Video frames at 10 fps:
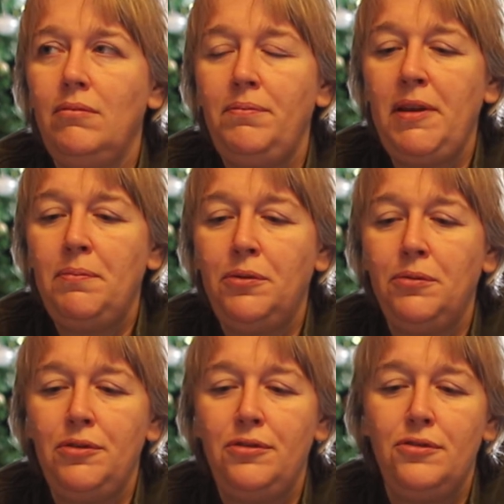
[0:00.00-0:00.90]
people
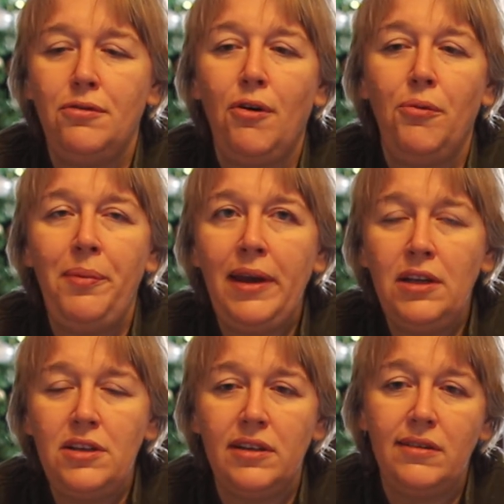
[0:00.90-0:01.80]
would draw
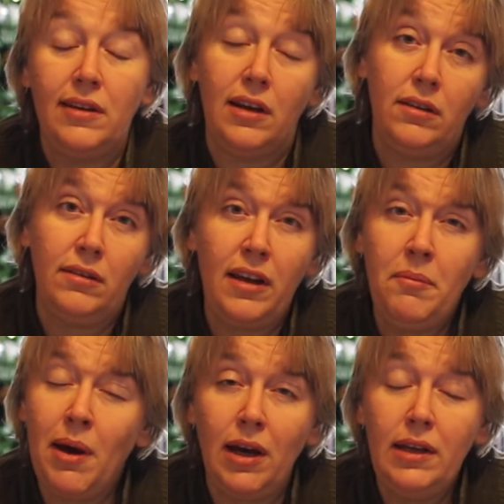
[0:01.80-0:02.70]
pictures there. They
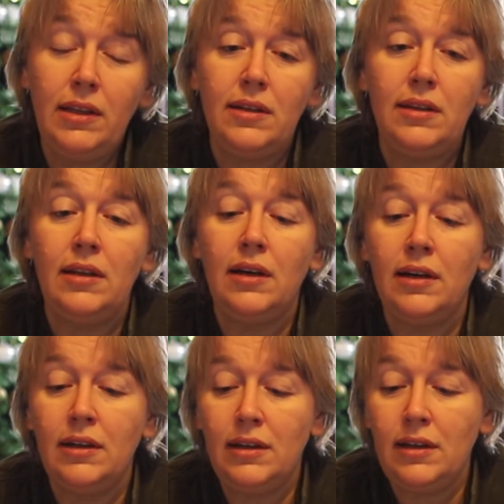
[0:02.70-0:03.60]
might
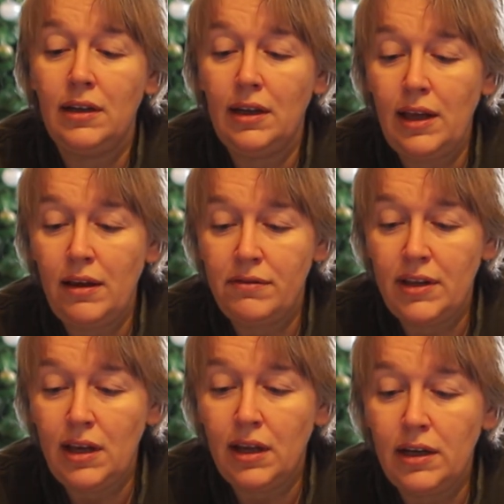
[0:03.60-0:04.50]
if
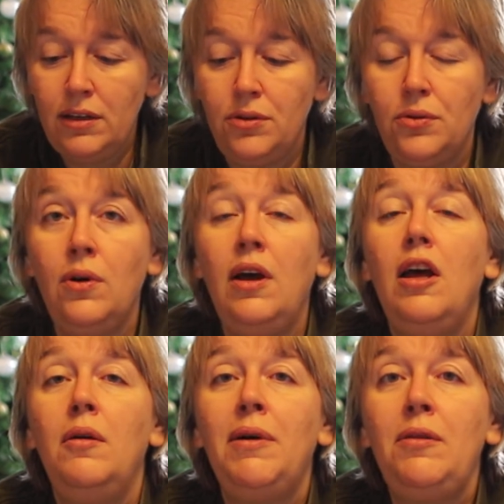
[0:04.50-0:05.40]
they like to,
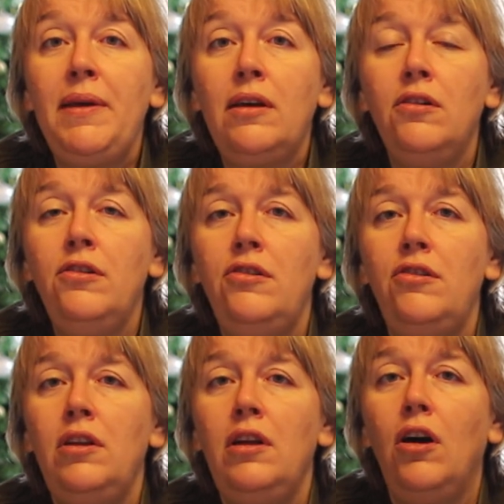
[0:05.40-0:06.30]
but
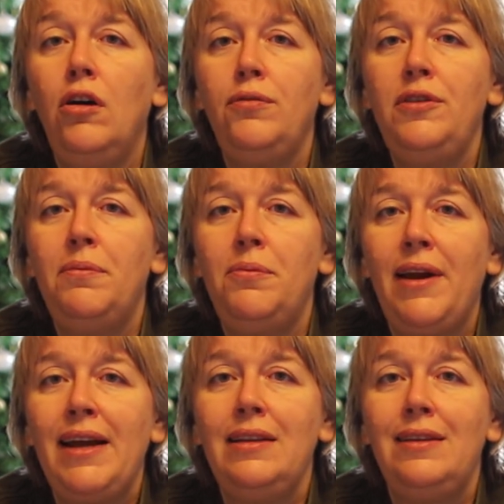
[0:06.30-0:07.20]
because of the
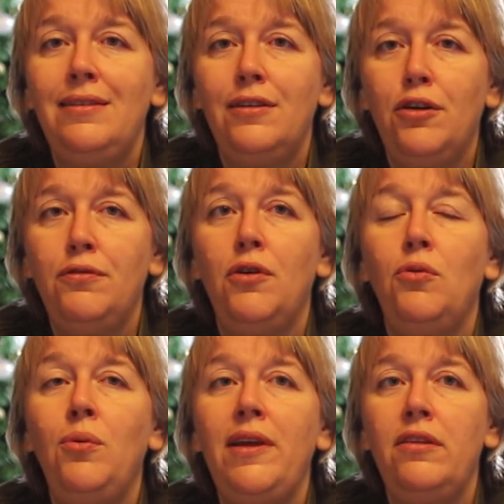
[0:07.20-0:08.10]
practice of
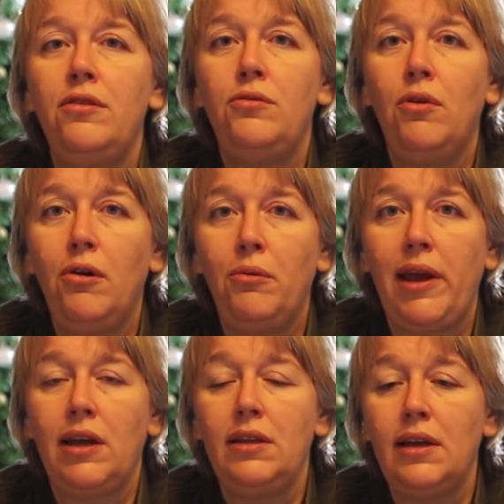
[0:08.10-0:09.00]

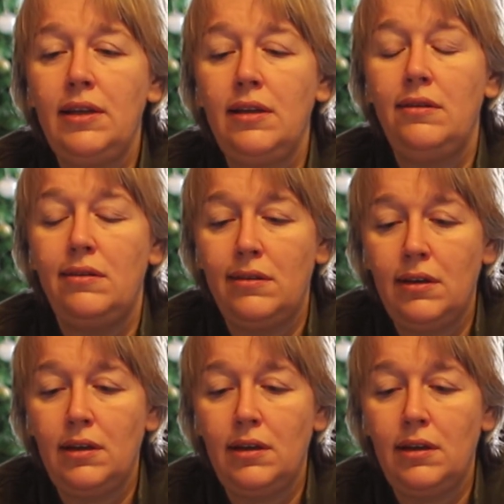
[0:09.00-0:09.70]
withdrawing. That is